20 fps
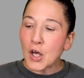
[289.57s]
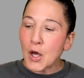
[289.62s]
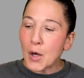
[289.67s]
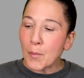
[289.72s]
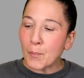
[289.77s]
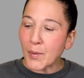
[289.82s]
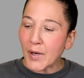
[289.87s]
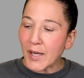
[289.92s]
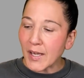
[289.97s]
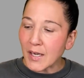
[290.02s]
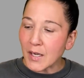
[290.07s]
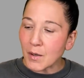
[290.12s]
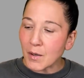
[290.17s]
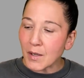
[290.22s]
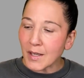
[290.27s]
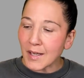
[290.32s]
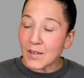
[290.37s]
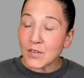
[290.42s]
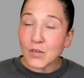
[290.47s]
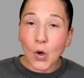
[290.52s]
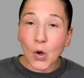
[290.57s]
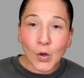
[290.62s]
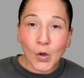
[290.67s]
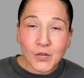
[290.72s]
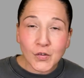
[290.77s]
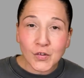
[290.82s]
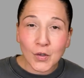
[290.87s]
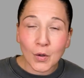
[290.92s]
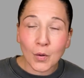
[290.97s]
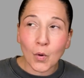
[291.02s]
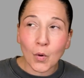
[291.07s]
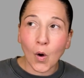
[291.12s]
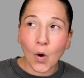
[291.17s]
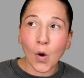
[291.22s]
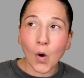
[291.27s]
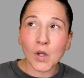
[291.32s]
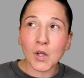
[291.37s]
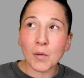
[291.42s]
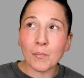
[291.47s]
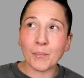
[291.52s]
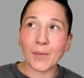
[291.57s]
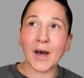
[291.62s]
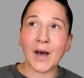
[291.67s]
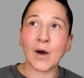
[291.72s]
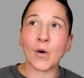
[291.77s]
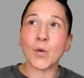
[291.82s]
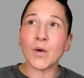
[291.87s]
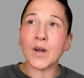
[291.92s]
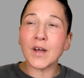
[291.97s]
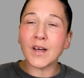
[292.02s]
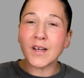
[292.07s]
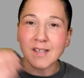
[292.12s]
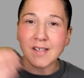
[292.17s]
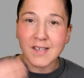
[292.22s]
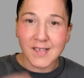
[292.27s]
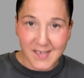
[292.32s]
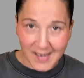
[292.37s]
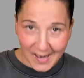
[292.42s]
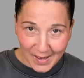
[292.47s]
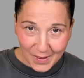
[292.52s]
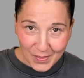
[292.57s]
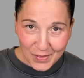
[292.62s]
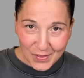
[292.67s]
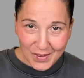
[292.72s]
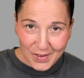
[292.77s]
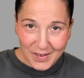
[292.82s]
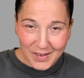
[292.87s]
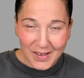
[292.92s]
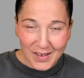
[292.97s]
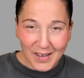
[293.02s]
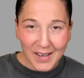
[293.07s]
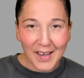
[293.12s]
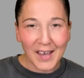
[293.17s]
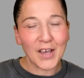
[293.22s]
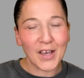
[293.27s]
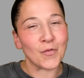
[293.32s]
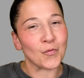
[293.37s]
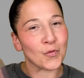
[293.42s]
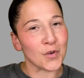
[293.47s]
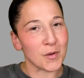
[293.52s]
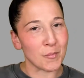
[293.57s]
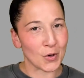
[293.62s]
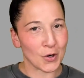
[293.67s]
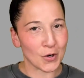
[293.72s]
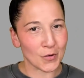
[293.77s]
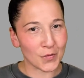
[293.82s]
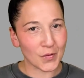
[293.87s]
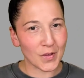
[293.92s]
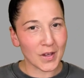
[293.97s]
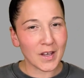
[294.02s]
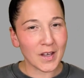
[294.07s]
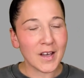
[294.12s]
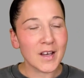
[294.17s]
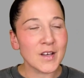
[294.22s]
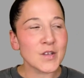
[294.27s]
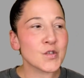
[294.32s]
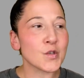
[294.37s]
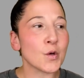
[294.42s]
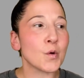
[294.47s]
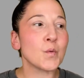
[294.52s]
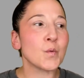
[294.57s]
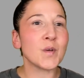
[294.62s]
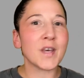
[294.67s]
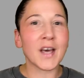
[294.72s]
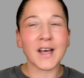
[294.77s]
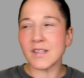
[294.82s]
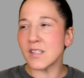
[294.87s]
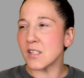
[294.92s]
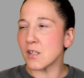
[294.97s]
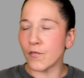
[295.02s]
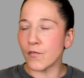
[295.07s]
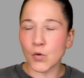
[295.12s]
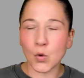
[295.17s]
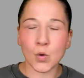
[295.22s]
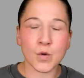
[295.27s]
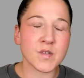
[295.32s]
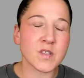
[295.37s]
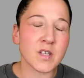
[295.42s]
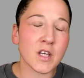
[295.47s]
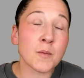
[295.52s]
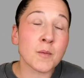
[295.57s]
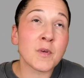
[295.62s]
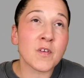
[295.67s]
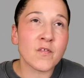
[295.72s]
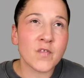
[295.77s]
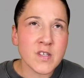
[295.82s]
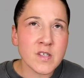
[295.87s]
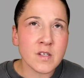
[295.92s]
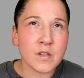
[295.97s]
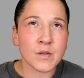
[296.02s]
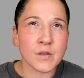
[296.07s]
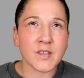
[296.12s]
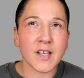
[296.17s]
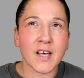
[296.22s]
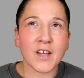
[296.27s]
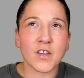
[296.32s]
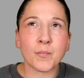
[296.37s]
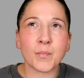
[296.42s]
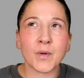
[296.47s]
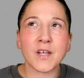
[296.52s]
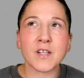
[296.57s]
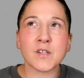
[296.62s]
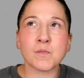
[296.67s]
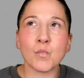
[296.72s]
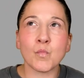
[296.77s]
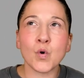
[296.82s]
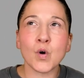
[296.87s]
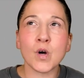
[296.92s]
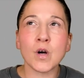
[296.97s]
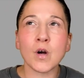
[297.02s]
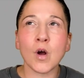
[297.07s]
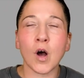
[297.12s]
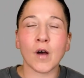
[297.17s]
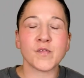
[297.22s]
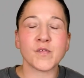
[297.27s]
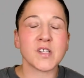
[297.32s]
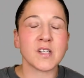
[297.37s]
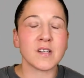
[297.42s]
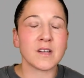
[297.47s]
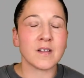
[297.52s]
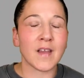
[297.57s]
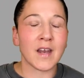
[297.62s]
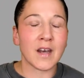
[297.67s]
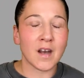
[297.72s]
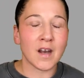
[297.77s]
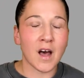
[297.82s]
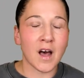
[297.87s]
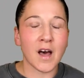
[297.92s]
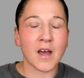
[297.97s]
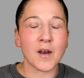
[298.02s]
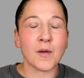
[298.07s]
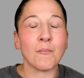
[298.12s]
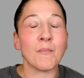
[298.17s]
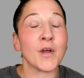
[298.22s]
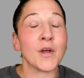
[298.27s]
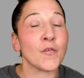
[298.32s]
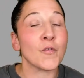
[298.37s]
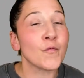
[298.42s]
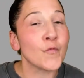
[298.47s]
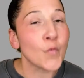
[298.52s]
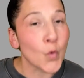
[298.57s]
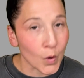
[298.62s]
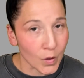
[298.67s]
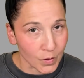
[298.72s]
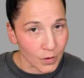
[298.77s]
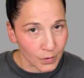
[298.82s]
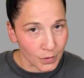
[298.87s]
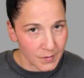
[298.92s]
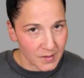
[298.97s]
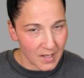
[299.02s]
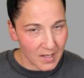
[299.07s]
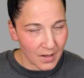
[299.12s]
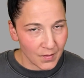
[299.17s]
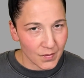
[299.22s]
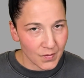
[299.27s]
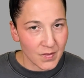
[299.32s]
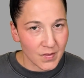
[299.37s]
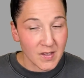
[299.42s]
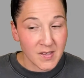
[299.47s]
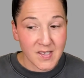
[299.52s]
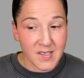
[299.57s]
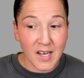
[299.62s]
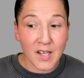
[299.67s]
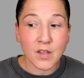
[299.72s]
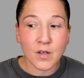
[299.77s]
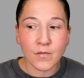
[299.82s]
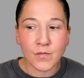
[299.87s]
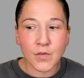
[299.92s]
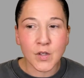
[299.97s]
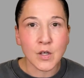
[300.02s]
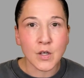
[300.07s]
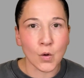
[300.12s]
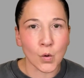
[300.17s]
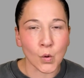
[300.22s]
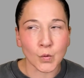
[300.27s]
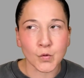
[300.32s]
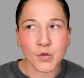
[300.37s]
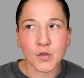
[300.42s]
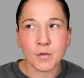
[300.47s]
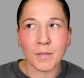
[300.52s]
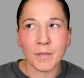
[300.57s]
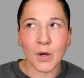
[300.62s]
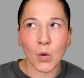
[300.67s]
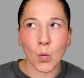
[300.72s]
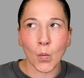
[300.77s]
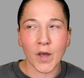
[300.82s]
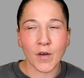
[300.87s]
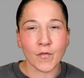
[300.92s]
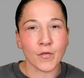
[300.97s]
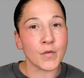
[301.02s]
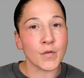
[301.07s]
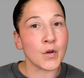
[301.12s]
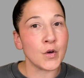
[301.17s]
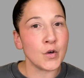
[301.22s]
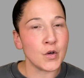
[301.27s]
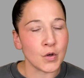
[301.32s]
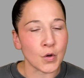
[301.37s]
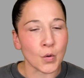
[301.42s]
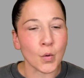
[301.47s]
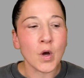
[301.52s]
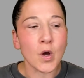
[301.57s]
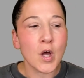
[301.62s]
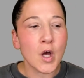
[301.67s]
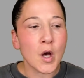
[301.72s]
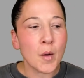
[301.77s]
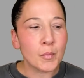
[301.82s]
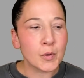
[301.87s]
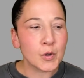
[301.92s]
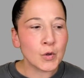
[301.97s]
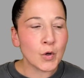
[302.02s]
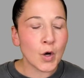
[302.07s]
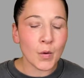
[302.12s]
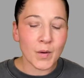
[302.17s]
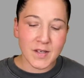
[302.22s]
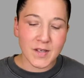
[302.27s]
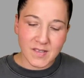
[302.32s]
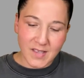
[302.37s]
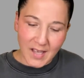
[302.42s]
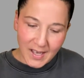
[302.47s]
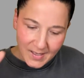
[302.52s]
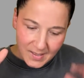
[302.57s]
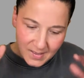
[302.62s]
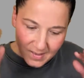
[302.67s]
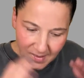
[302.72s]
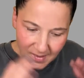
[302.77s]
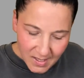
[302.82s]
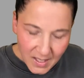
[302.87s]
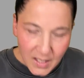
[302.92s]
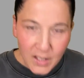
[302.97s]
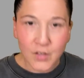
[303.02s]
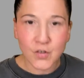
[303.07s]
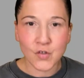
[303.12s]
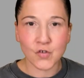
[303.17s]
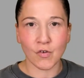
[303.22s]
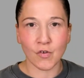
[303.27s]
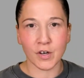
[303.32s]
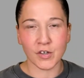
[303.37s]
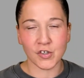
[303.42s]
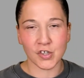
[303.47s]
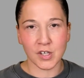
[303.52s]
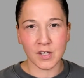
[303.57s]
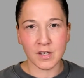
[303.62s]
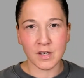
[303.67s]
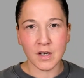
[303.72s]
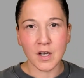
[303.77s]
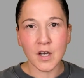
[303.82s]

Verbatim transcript: But he's also all about death and rebirth. So, yes, of course, it can be physical death, but it's more often than not metaphorical death, the death of the old to make way for the new. Pluto is that deconstruction